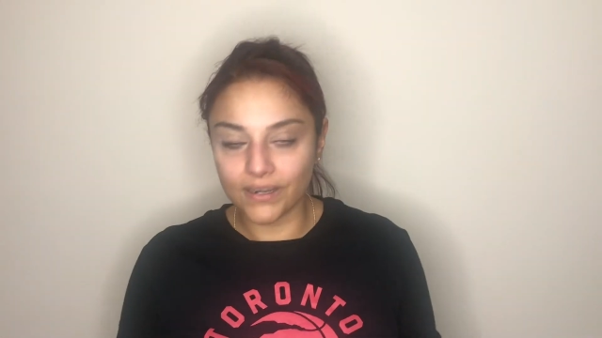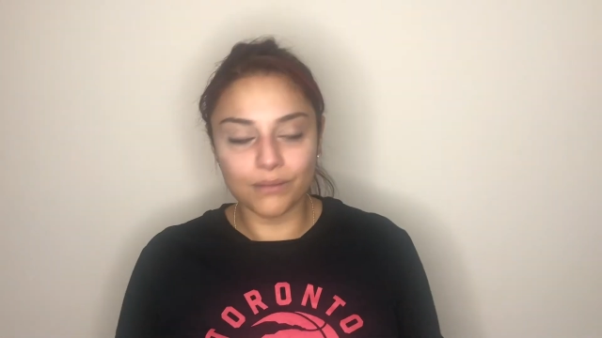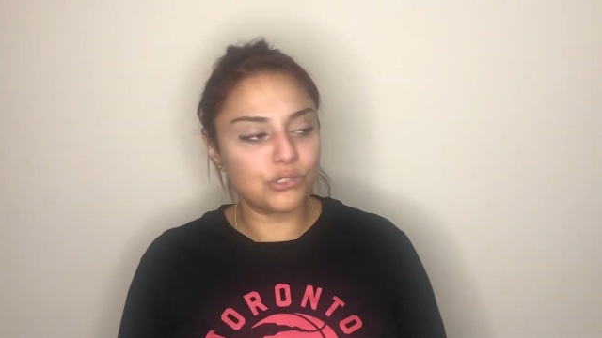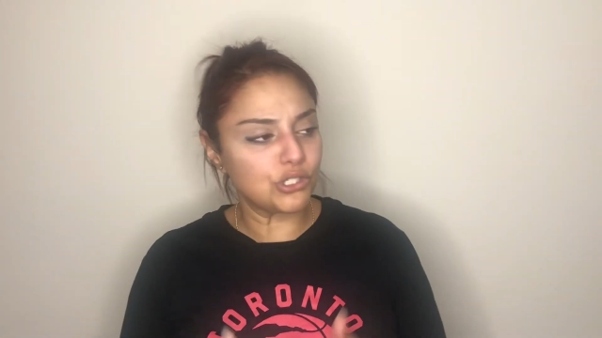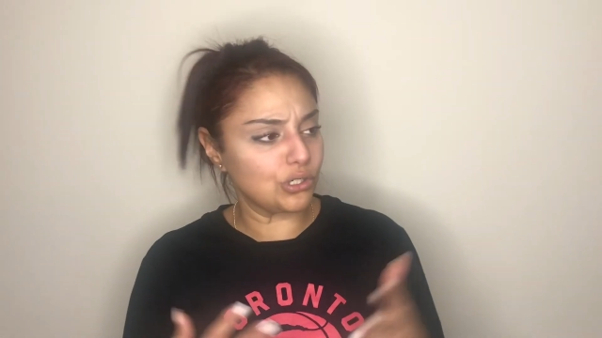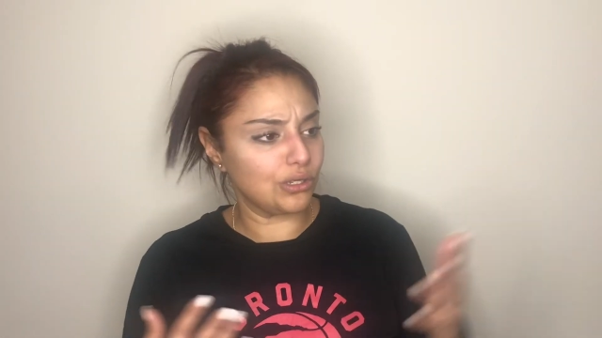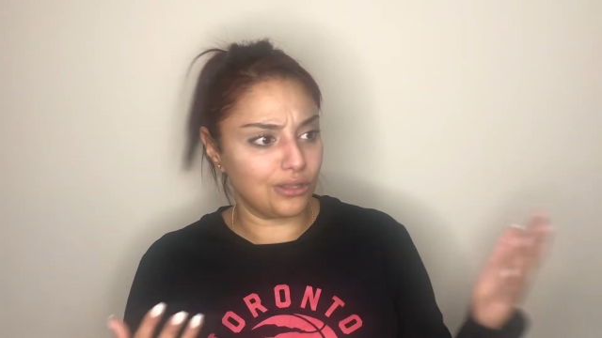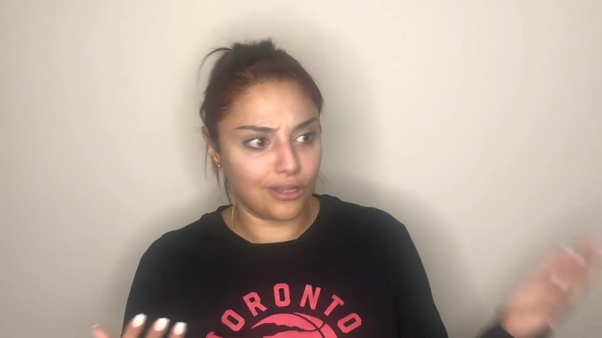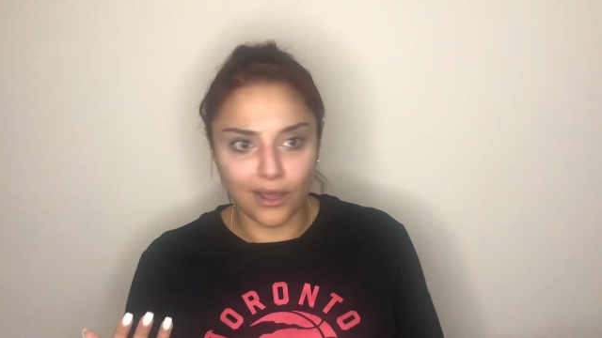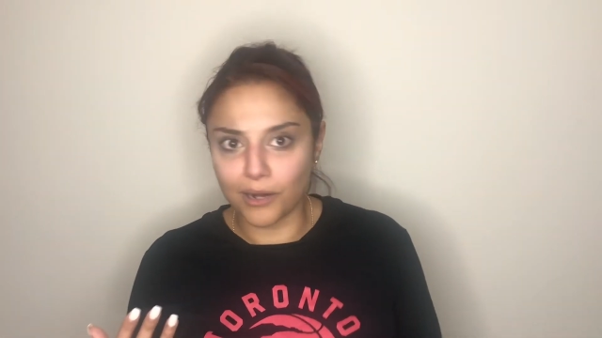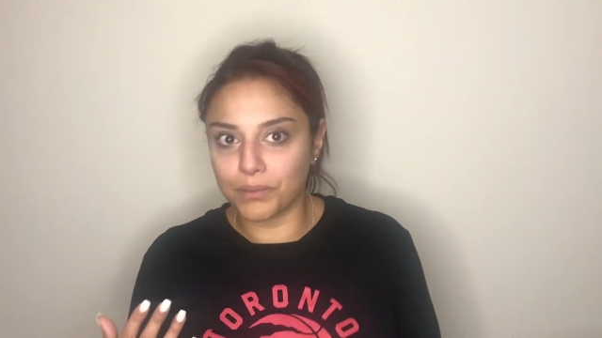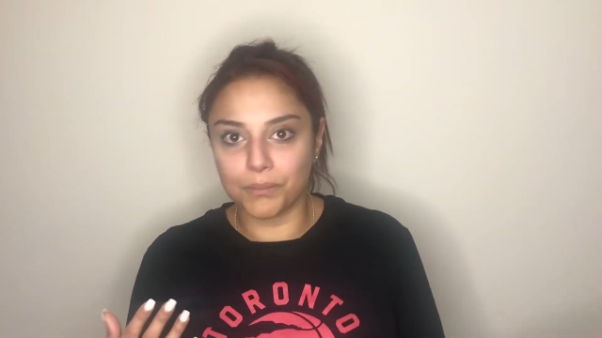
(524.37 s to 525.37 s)
And I'm sure a
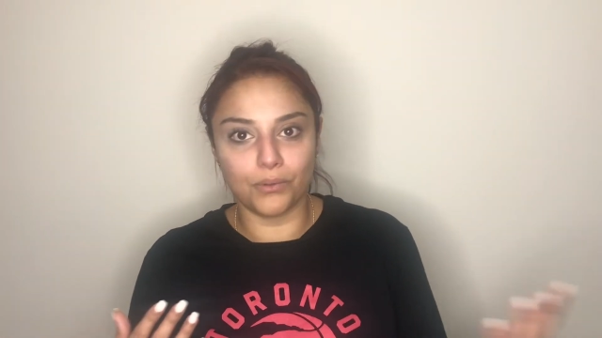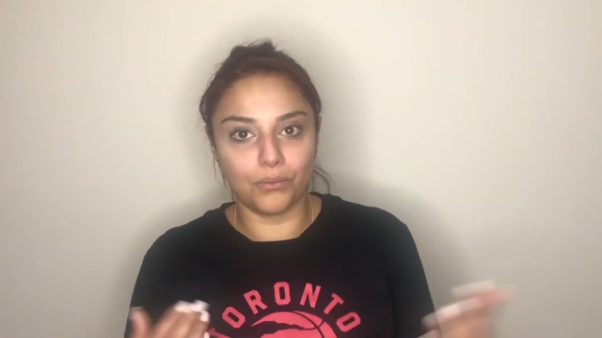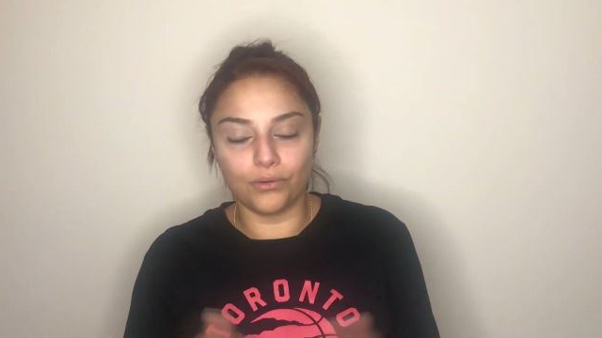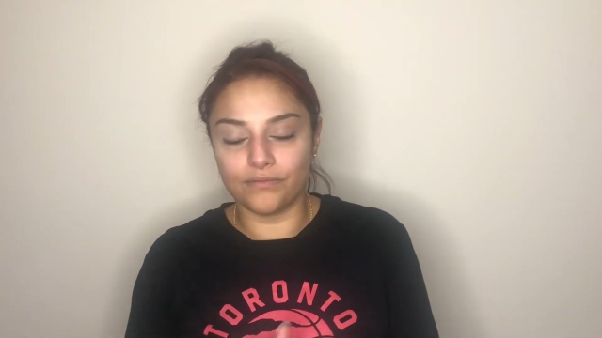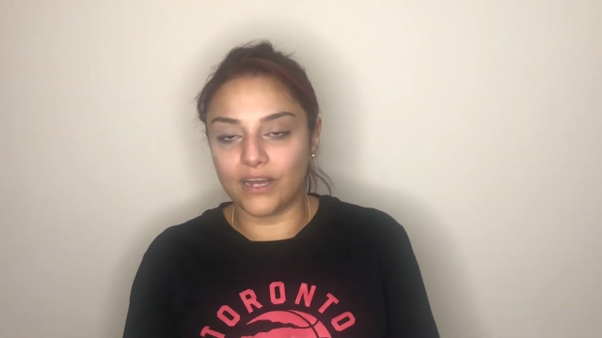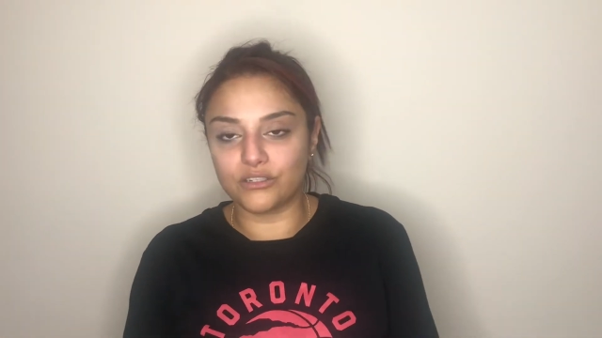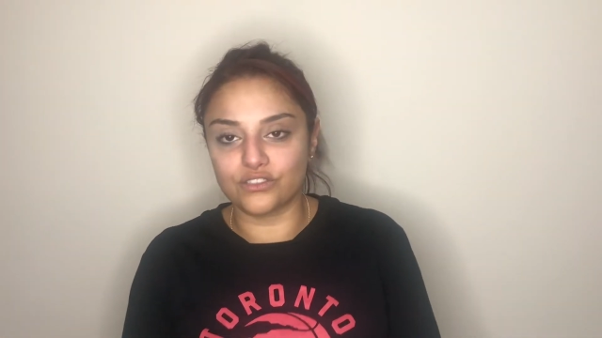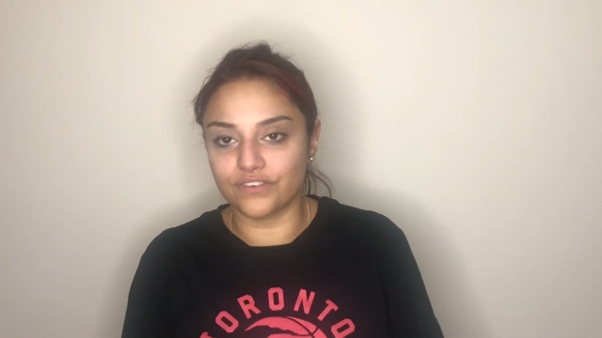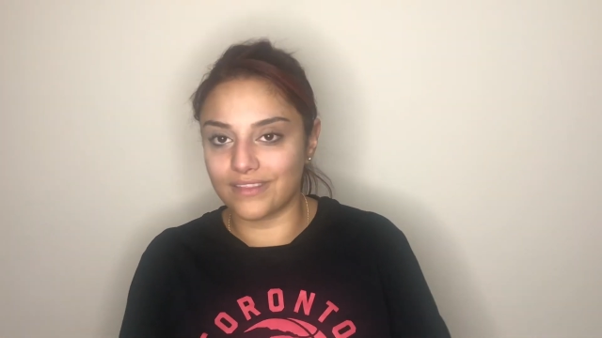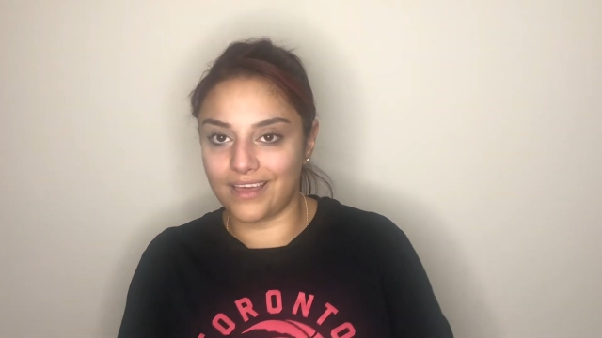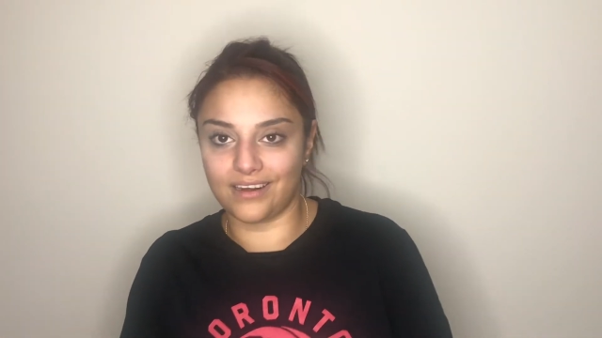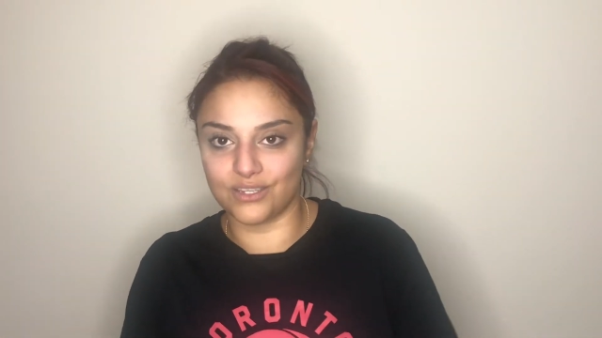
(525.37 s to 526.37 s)
lot of people will vouch
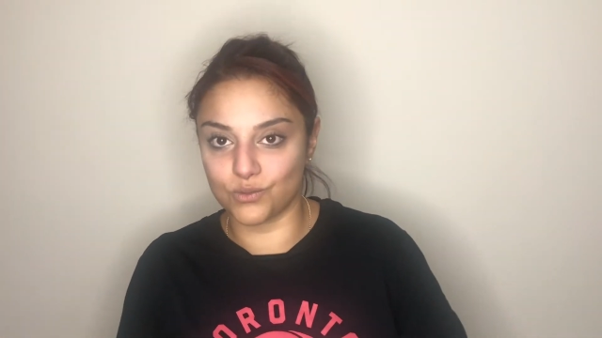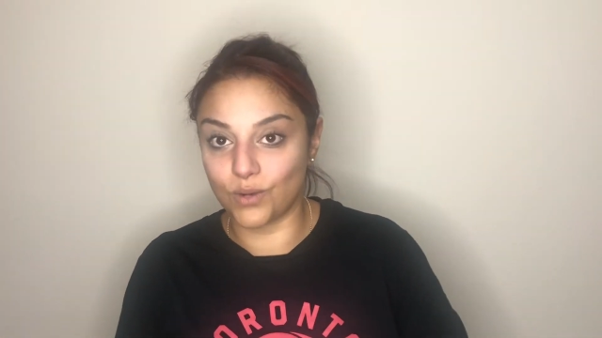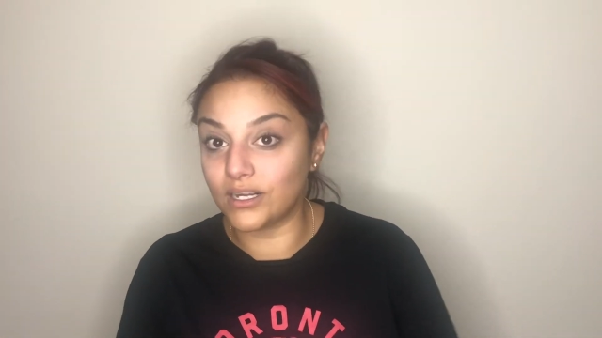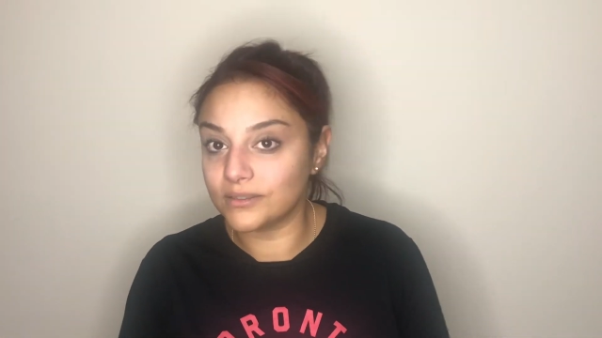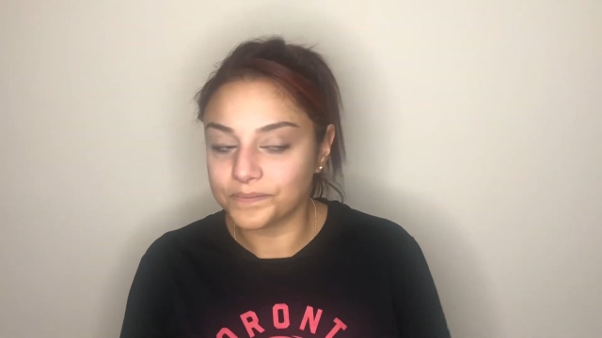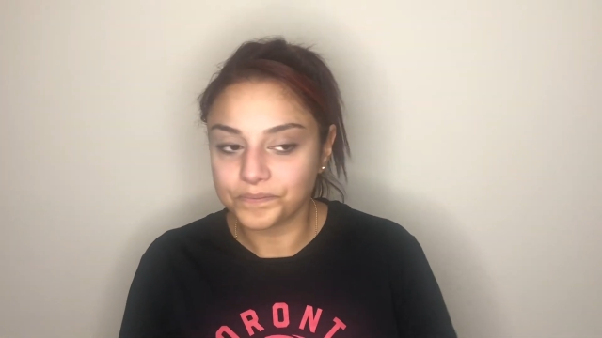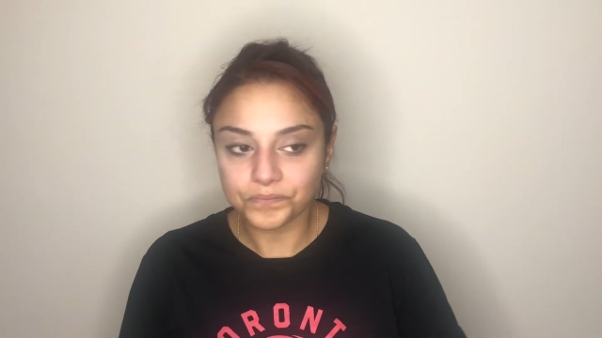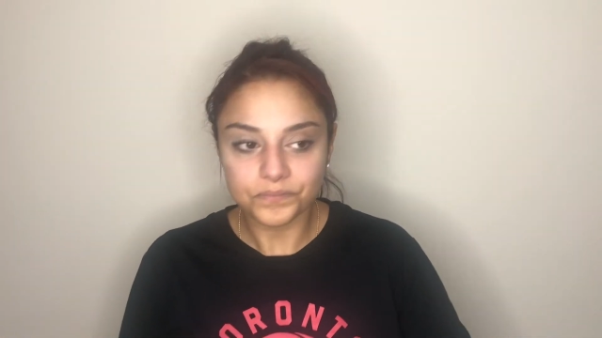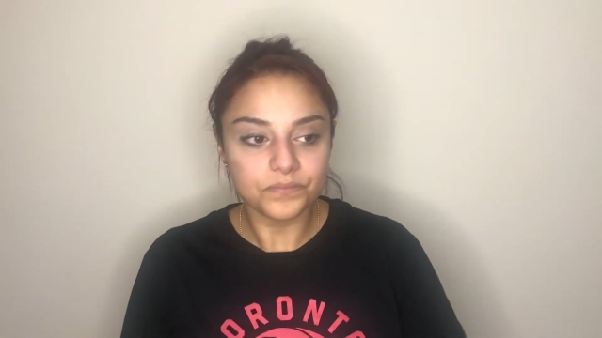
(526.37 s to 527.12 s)
for that as well.